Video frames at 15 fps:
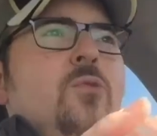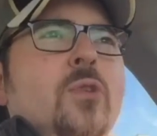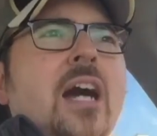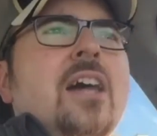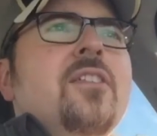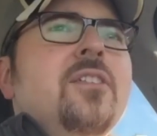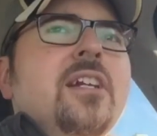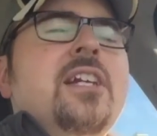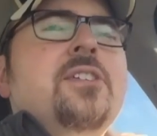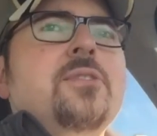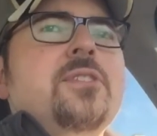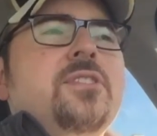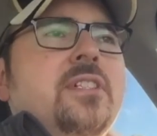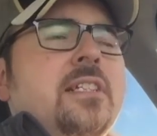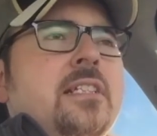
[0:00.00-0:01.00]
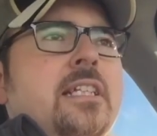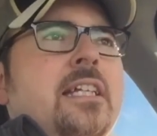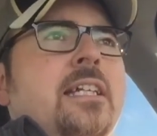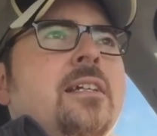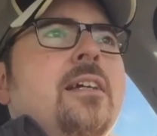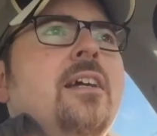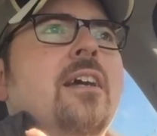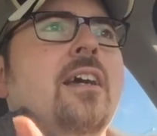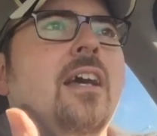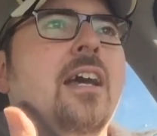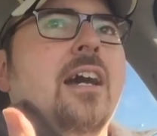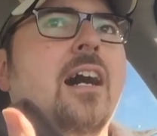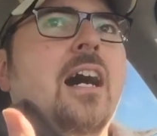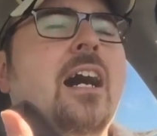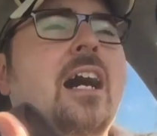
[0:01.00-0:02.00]
Rather interestingly,
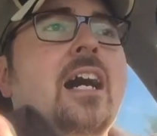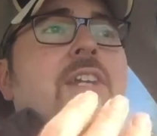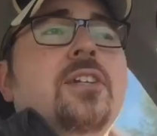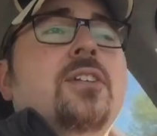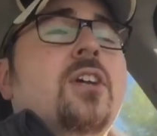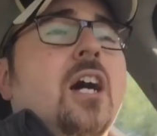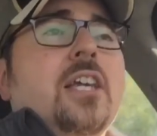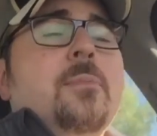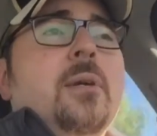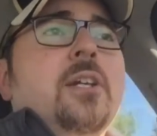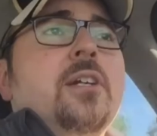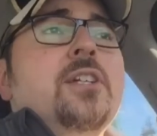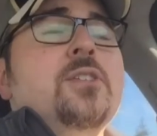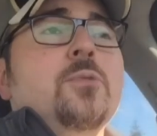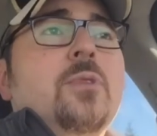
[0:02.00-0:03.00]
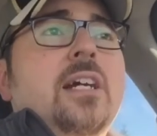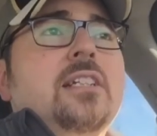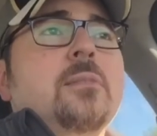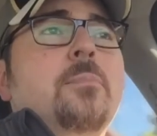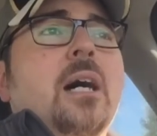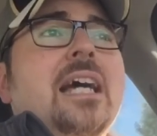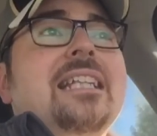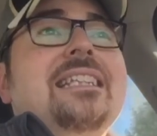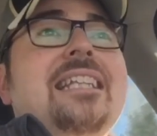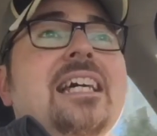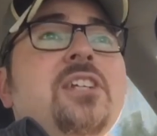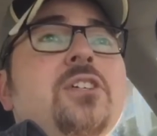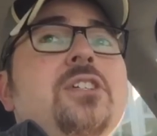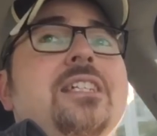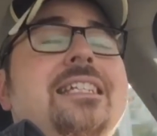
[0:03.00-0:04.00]
a documentary directed by
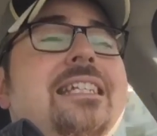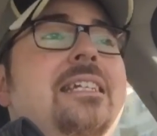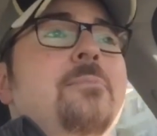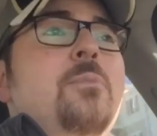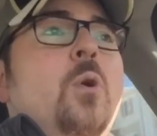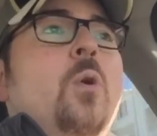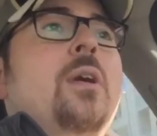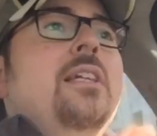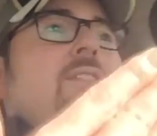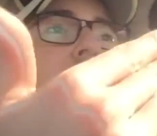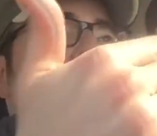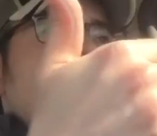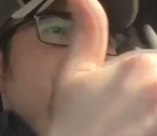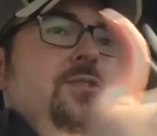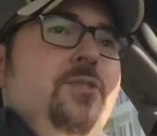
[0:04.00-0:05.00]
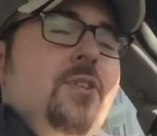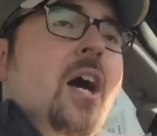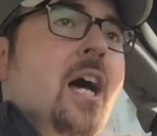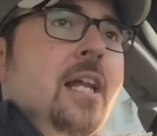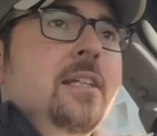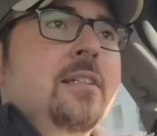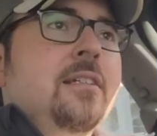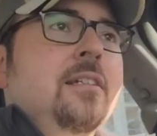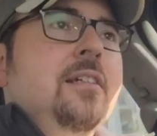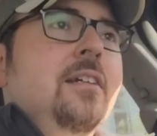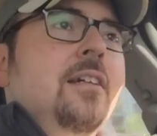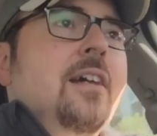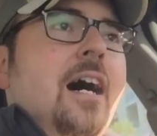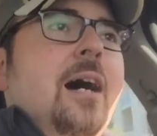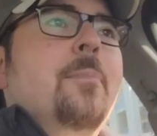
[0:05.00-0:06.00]
Leonard Nimoy's son
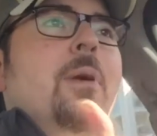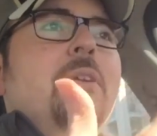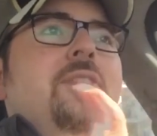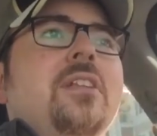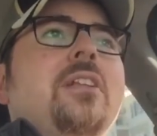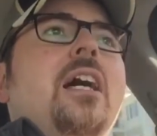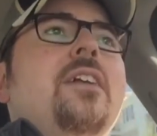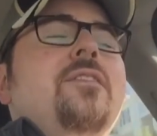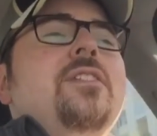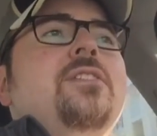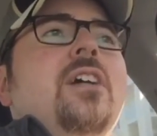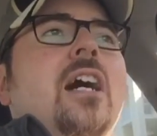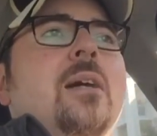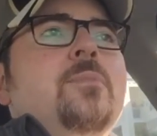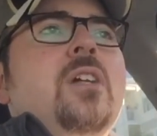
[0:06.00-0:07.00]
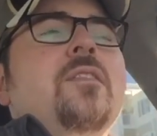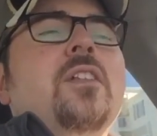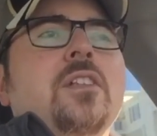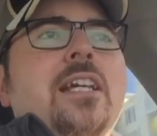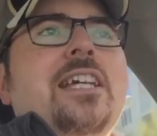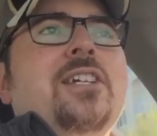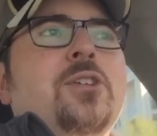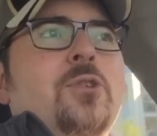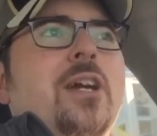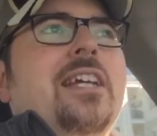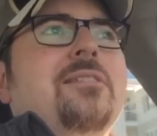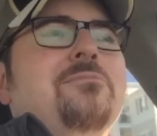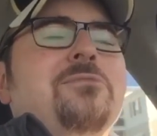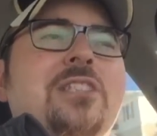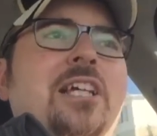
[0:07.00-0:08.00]
about the life and times of the late,
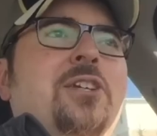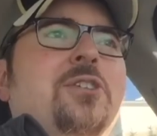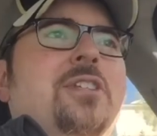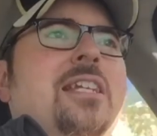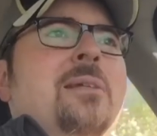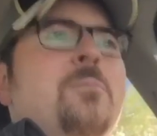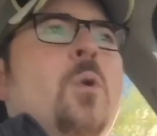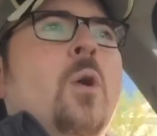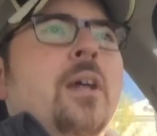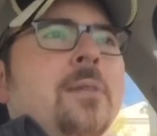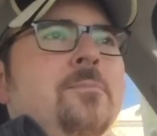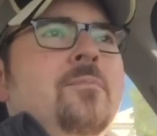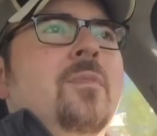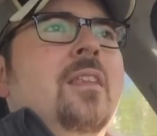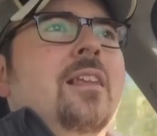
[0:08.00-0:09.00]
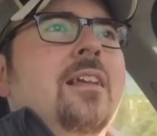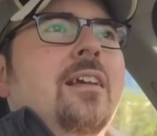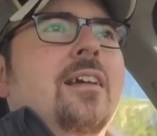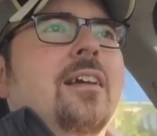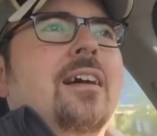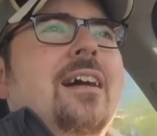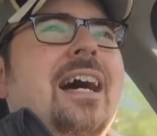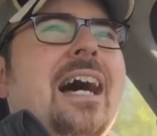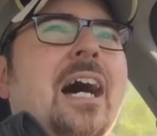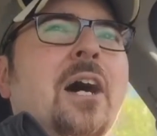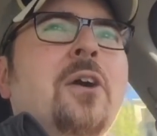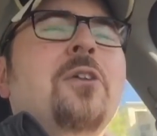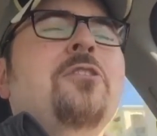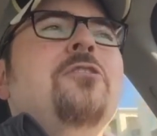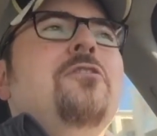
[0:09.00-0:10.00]
great Leonard Nimoy.
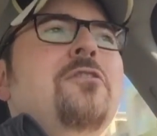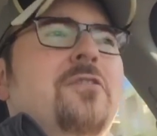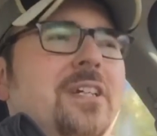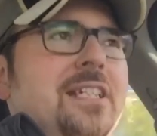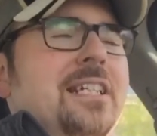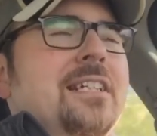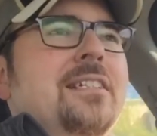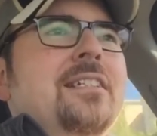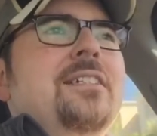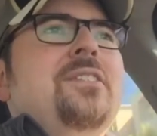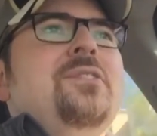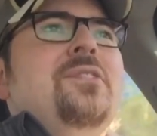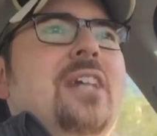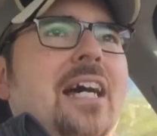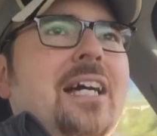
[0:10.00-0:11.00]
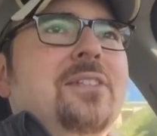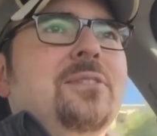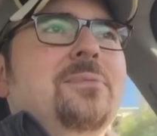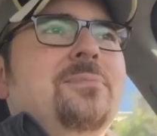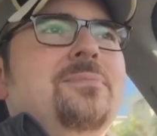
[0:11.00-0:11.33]
How fitting is that?